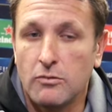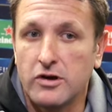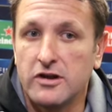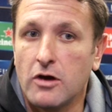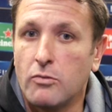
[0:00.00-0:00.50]

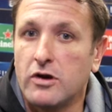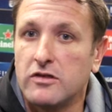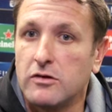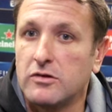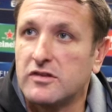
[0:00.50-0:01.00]
What you don't want
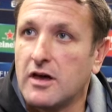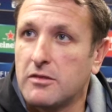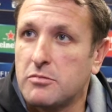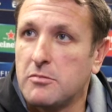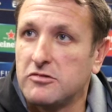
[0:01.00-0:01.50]
to do is
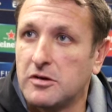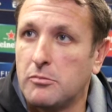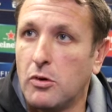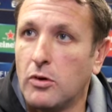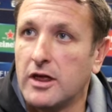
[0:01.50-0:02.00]
start the
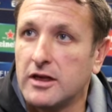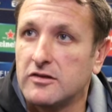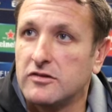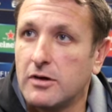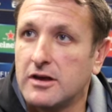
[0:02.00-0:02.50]
Premiership poorly,
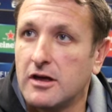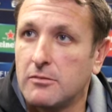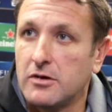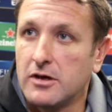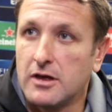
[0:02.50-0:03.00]
because you end
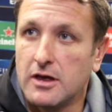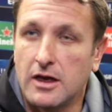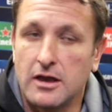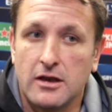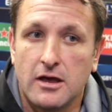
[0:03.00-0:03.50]
up
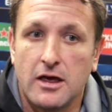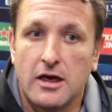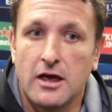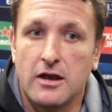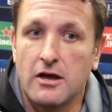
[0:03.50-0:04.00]
in
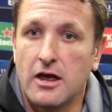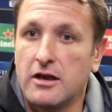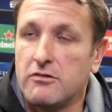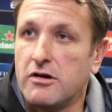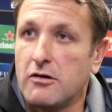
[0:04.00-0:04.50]

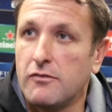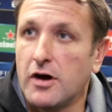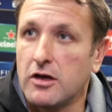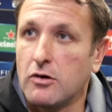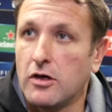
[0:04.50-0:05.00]
a real
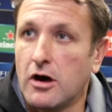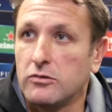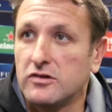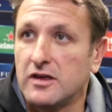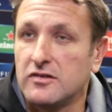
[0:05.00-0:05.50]
fight the
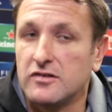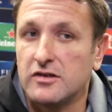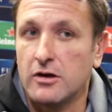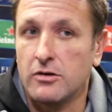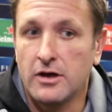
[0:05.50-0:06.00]
whole season.
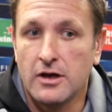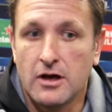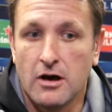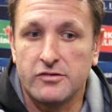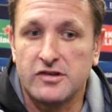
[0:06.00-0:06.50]
So
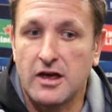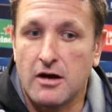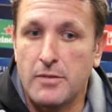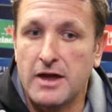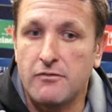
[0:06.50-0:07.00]
obviously
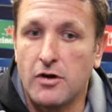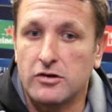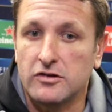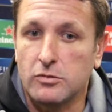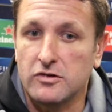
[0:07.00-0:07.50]
our main
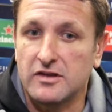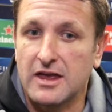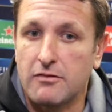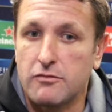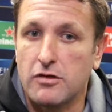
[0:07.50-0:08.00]
focus was to
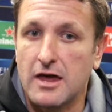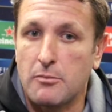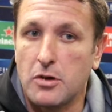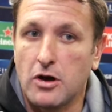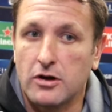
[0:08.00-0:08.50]
get through
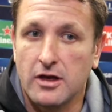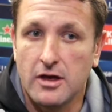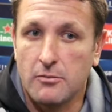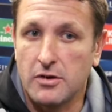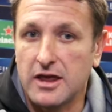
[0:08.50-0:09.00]
that block,
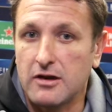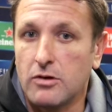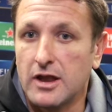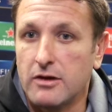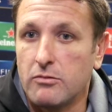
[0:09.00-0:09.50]
but
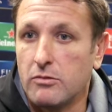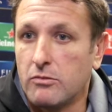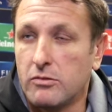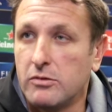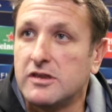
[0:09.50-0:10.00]
equally
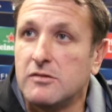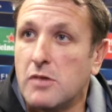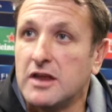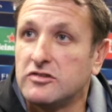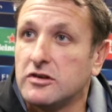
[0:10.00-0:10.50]
we did
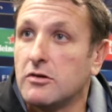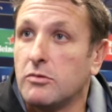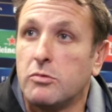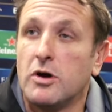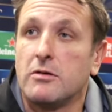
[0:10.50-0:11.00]
mention that
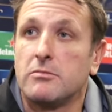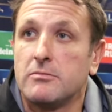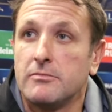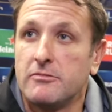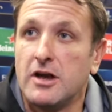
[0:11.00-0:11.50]
we'd work
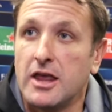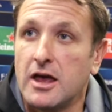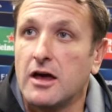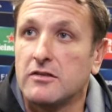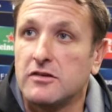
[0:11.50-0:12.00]
really
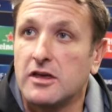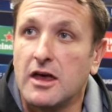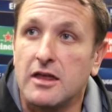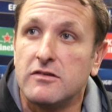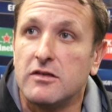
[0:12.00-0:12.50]
hard to
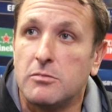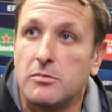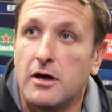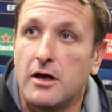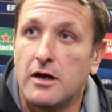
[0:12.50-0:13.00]
get into
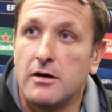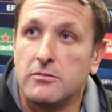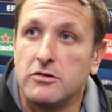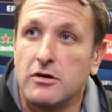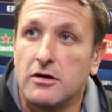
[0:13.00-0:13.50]

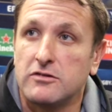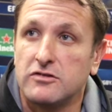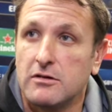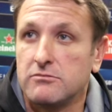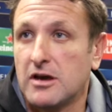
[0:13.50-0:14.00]

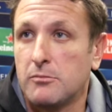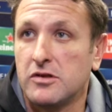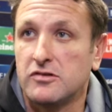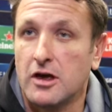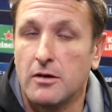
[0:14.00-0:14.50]
the
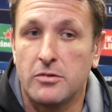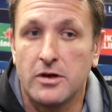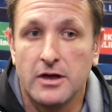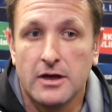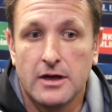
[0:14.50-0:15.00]
Champions Cup,
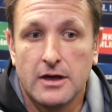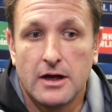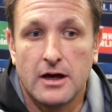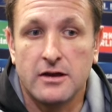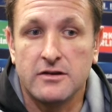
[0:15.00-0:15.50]

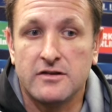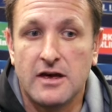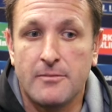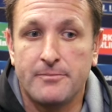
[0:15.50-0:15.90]
and